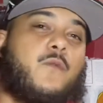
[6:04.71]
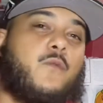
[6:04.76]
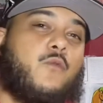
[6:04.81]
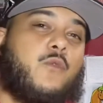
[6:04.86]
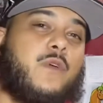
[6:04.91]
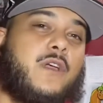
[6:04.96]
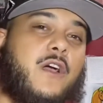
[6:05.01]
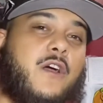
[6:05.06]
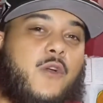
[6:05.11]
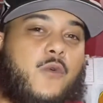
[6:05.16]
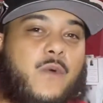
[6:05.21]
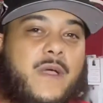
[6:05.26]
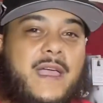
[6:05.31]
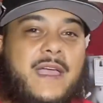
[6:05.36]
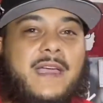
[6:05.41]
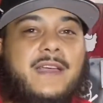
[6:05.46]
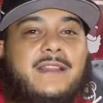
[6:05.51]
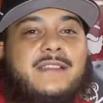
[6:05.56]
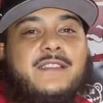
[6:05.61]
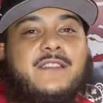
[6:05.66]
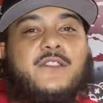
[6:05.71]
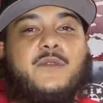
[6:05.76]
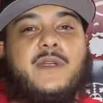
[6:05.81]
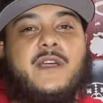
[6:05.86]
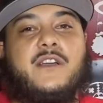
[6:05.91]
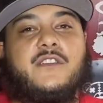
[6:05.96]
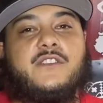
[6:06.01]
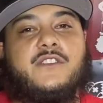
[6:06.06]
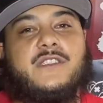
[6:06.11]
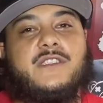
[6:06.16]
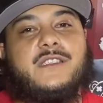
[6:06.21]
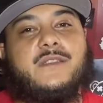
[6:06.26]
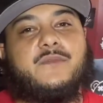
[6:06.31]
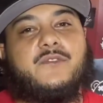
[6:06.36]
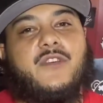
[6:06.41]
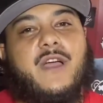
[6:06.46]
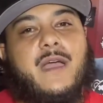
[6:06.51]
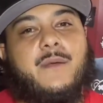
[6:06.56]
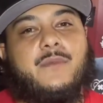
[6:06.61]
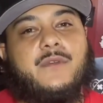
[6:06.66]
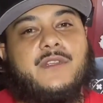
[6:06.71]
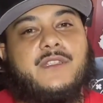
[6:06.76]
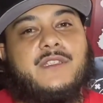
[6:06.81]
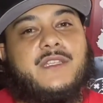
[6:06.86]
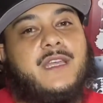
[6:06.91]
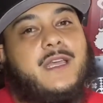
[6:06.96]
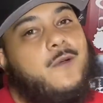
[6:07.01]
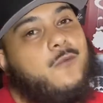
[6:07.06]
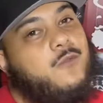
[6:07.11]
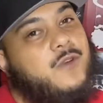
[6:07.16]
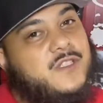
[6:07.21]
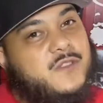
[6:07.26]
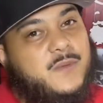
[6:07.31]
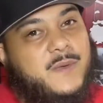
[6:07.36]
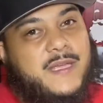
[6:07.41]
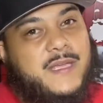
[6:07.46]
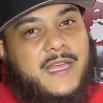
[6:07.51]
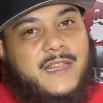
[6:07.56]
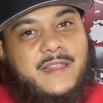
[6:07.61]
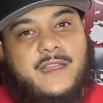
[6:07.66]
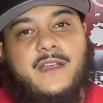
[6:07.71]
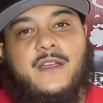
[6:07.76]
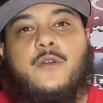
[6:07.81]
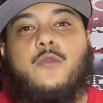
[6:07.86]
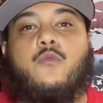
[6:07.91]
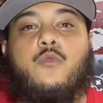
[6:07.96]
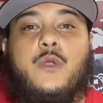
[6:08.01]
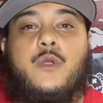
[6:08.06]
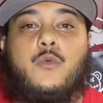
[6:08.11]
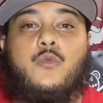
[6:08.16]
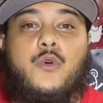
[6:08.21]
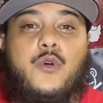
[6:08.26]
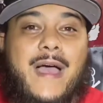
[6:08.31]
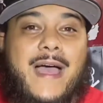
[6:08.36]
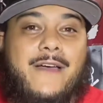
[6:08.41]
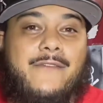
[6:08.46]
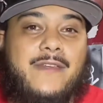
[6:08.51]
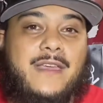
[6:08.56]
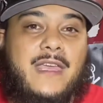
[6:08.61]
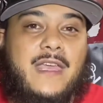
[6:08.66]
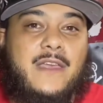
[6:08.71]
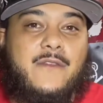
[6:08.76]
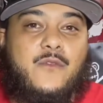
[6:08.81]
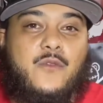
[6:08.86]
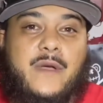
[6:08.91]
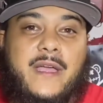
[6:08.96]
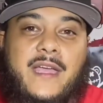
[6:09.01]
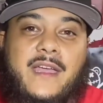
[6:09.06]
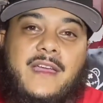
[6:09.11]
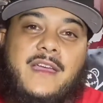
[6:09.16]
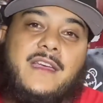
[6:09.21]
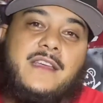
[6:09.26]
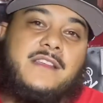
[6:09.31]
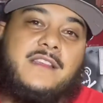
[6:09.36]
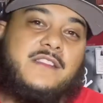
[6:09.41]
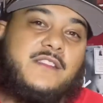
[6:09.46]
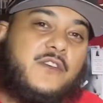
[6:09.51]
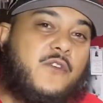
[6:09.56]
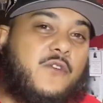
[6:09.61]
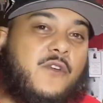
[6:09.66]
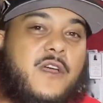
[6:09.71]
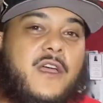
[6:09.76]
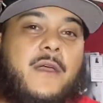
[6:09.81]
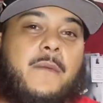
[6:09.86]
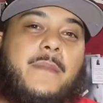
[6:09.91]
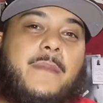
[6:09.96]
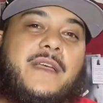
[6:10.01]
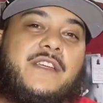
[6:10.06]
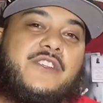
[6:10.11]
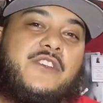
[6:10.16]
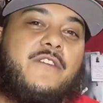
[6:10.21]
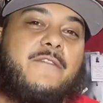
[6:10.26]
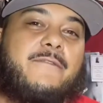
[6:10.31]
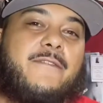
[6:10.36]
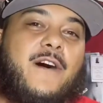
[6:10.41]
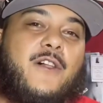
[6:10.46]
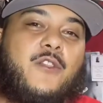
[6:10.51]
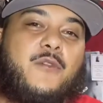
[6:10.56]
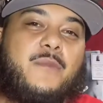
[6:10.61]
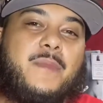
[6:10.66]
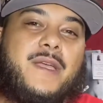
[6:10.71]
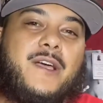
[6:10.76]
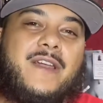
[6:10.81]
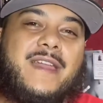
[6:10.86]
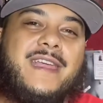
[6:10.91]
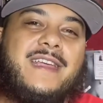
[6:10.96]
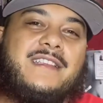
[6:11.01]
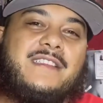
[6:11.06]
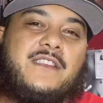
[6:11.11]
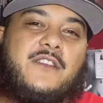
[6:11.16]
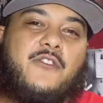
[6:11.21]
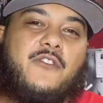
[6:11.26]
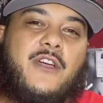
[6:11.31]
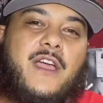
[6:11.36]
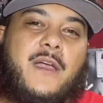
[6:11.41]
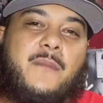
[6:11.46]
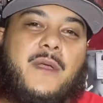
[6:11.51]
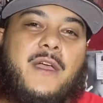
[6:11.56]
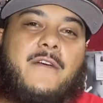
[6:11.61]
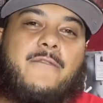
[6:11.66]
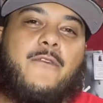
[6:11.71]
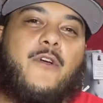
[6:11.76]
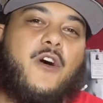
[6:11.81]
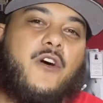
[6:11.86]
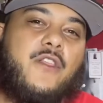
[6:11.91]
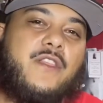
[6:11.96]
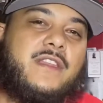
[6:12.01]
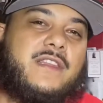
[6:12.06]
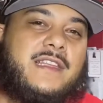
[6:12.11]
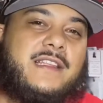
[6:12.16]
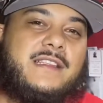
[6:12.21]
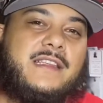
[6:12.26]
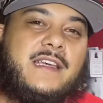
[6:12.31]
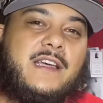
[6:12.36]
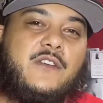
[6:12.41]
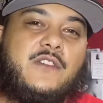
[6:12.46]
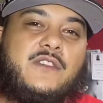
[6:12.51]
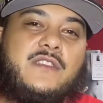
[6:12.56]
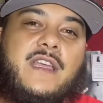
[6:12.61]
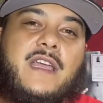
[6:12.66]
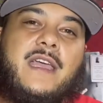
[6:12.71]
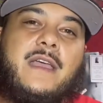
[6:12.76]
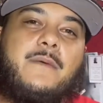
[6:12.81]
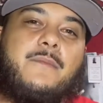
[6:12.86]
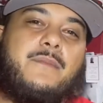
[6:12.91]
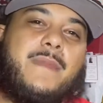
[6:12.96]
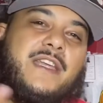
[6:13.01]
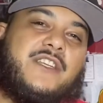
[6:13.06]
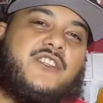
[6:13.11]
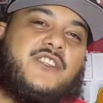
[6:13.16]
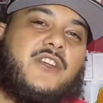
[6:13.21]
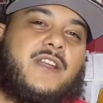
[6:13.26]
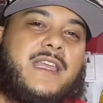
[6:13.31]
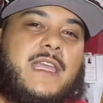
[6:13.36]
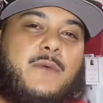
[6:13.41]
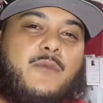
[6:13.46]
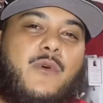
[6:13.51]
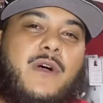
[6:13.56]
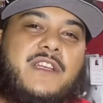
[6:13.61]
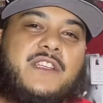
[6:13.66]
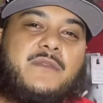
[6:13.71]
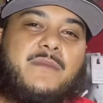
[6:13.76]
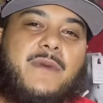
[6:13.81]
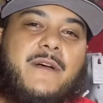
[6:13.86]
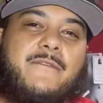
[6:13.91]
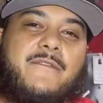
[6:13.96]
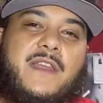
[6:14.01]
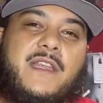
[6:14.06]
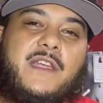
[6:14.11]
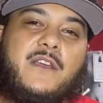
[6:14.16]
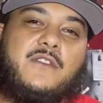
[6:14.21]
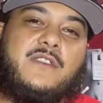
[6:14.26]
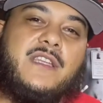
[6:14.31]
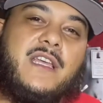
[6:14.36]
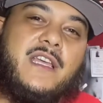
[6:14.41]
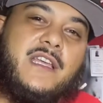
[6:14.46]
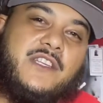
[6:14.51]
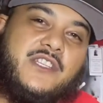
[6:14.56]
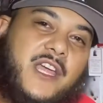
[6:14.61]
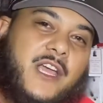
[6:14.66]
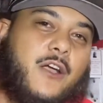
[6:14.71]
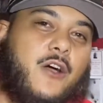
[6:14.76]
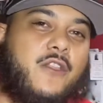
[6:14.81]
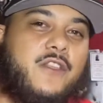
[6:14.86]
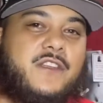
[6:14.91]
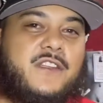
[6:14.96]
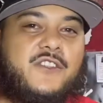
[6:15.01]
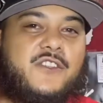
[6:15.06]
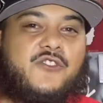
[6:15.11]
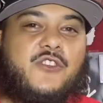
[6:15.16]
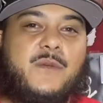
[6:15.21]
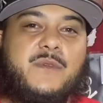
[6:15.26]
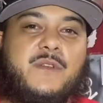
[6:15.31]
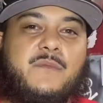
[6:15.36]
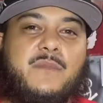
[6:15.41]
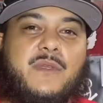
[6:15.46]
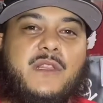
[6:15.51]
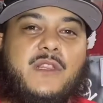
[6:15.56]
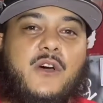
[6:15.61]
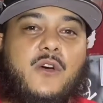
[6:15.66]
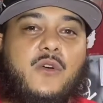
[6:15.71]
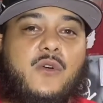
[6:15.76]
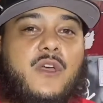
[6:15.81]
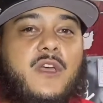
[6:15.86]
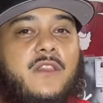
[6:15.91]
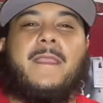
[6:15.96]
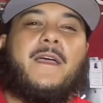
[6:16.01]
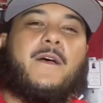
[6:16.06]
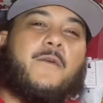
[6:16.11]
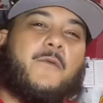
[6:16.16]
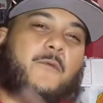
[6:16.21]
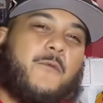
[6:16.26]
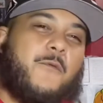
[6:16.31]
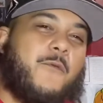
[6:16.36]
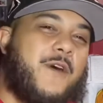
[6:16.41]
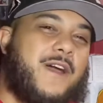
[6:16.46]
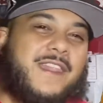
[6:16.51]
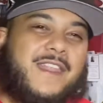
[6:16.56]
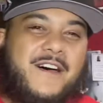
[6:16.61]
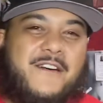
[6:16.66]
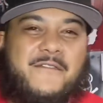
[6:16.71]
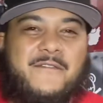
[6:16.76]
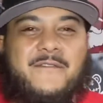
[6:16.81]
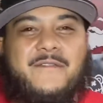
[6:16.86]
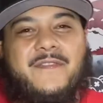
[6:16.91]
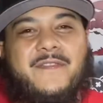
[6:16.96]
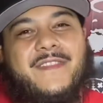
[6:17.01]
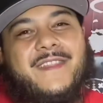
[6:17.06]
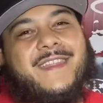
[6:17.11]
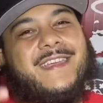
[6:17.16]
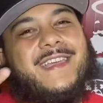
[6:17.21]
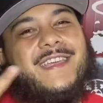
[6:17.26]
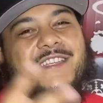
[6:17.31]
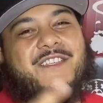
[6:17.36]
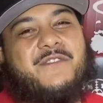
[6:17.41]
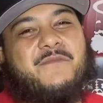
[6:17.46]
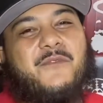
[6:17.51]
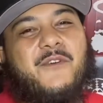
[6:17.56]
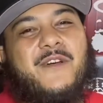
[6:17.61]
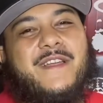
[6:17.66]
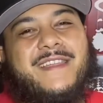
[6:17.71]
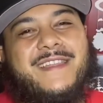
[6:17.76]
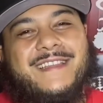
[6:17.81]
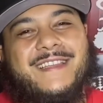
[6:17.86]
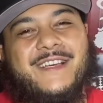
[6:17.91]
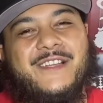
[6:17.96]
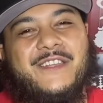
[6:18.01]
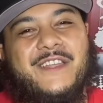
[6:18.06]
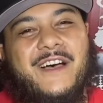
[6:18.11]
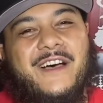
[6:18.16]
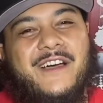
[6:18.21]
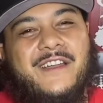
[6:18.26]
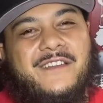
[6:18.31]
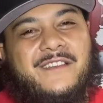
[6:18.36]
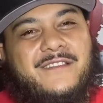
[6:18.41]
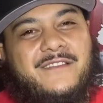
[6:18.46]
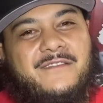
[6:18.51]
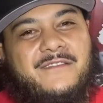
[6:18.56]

We on our way to 300 subscribers. Once we get there, we will have a giveaway. So make sure to follow me on Instagram for all the details. Make sure to keep watching my videos. Check all the description below. One love. It's your boy Detail Don.